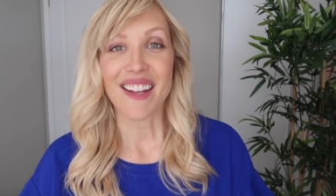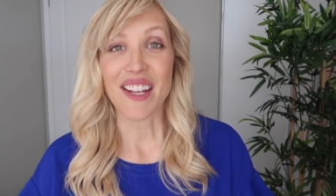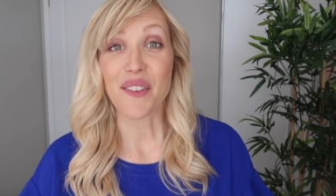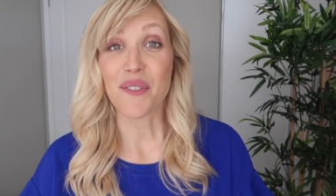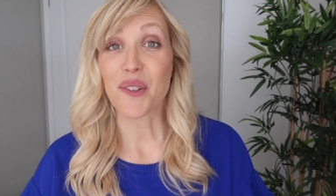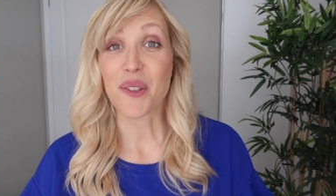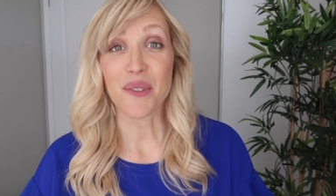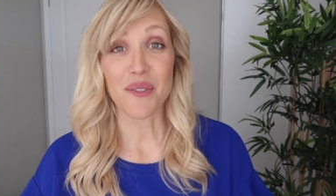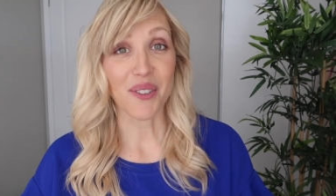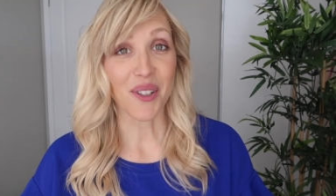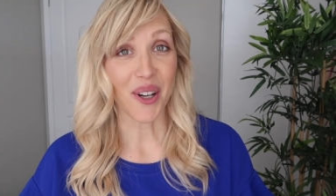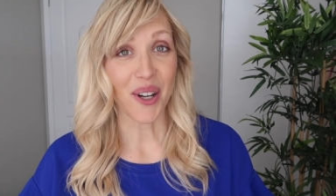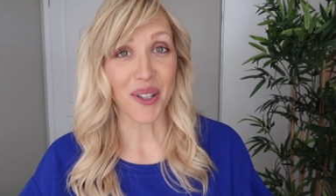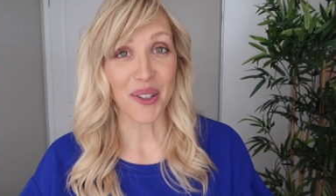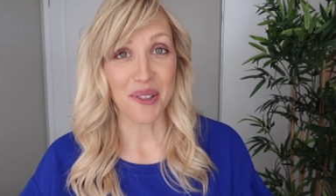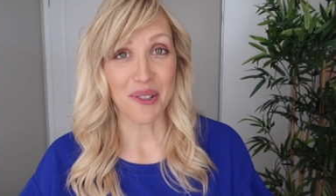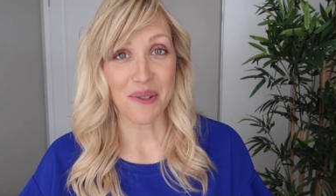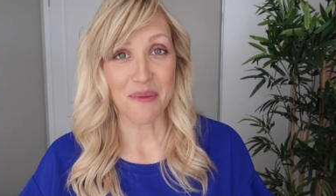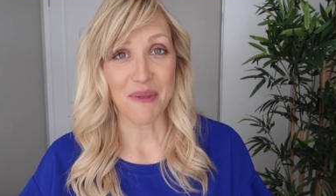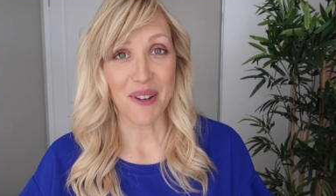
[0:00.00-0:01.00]
If you've gone
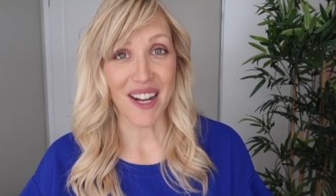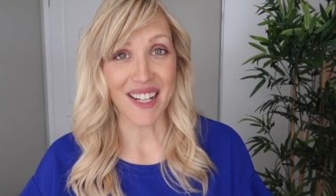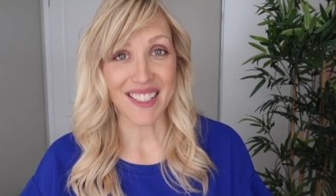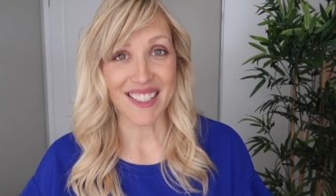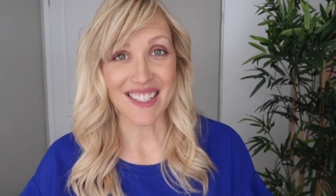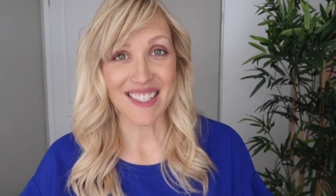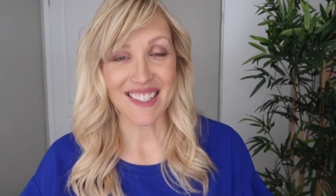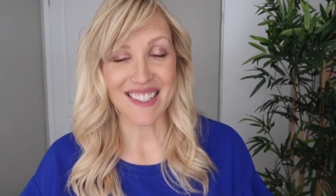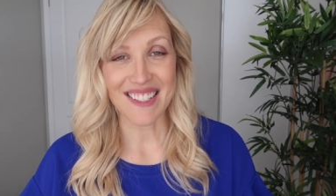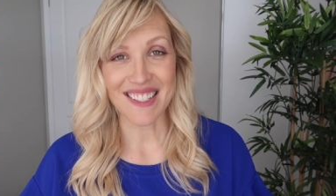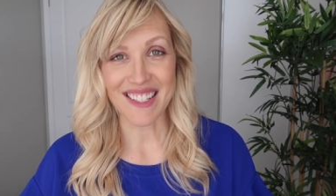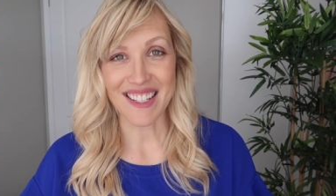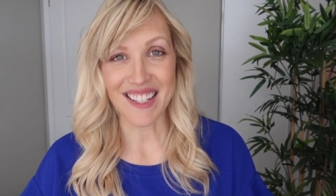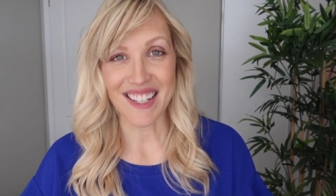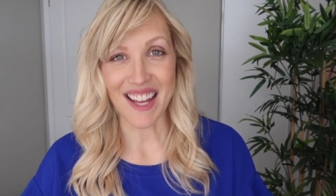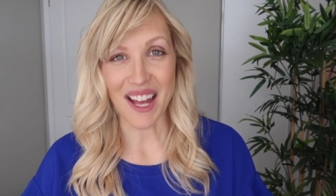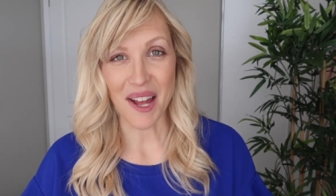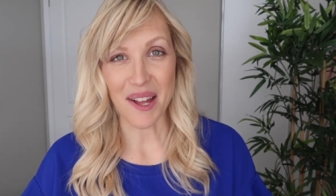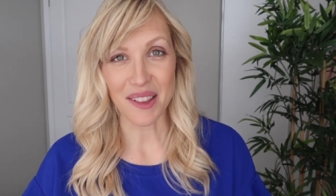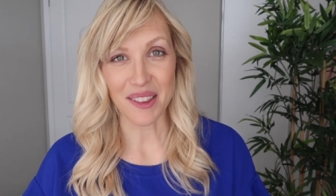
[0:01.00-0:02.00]
through
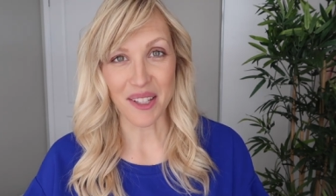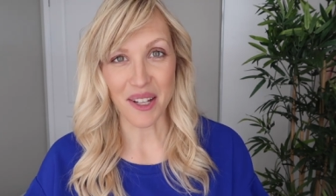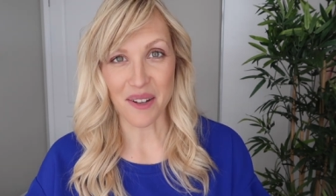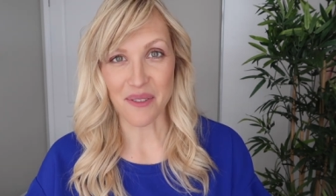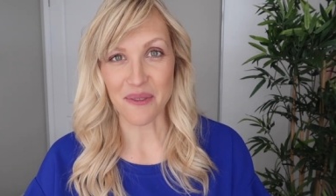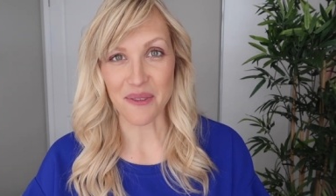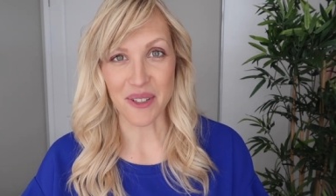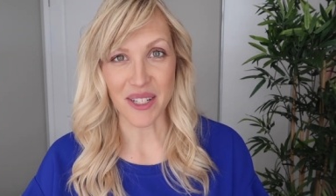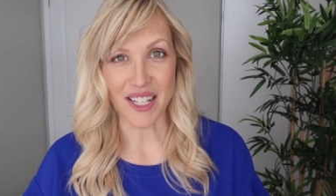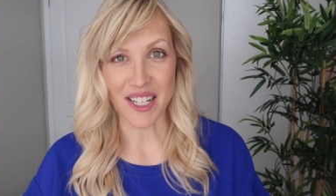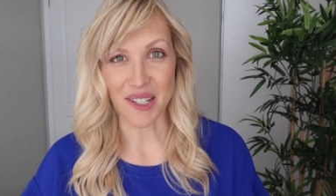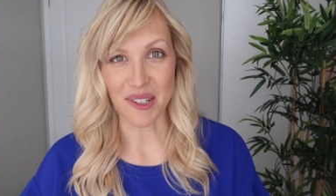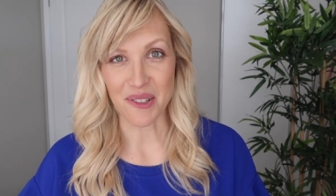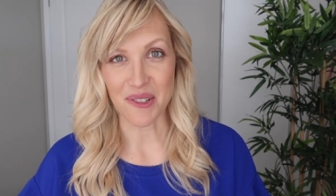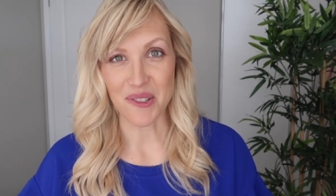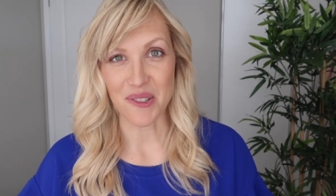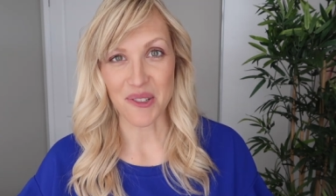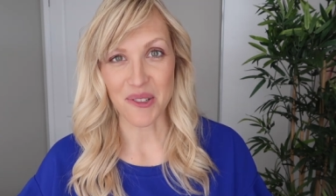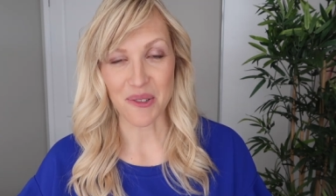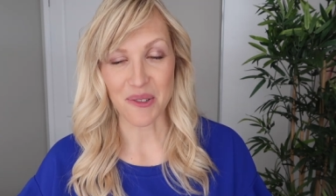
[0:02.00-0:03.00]
pregnancy, I love reading
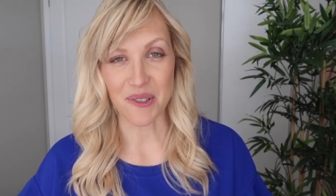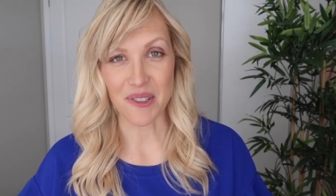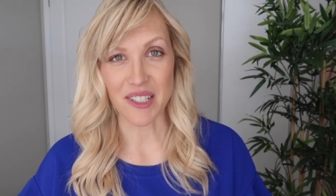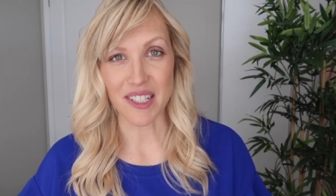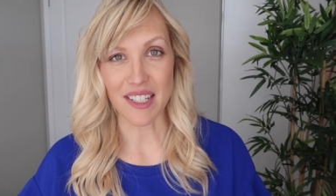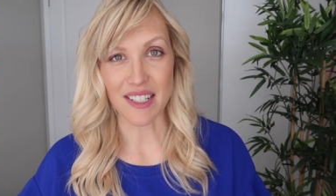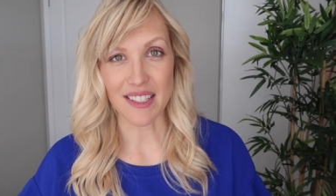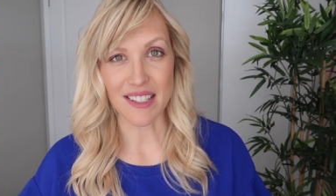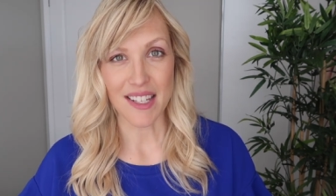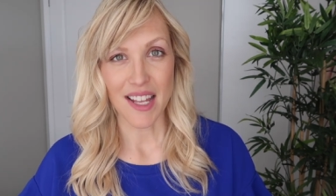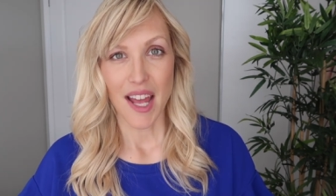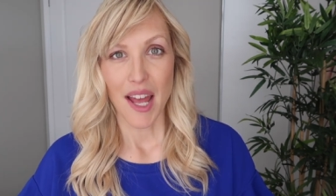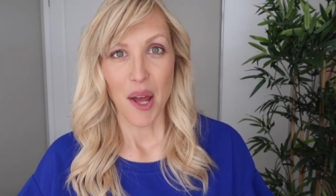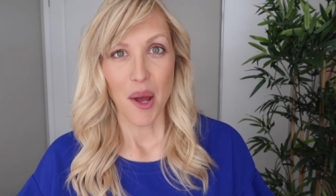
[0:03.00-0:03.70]
your stories.